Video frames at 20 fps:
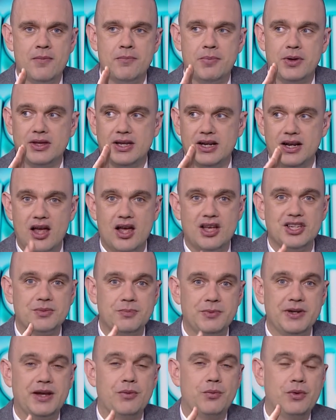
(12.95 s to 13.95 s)
but the last
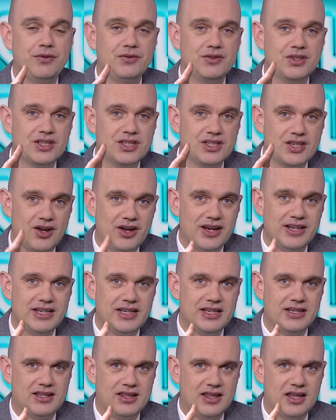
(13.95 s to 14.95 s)
minute we've
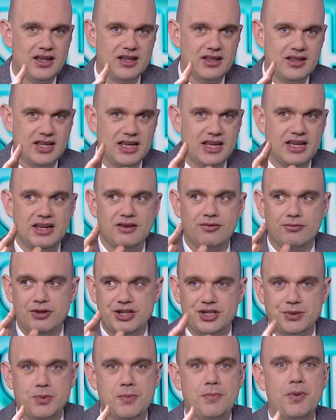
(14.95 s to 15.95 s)
decided that the
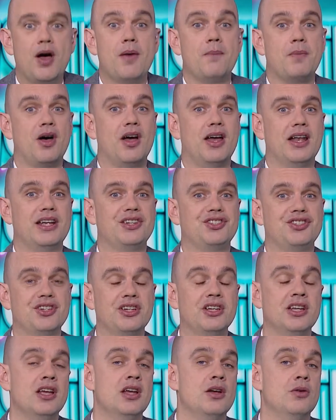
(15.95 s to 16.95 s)
Richmond Park
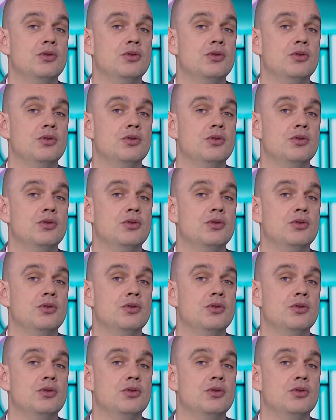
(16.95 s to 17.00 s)
by-election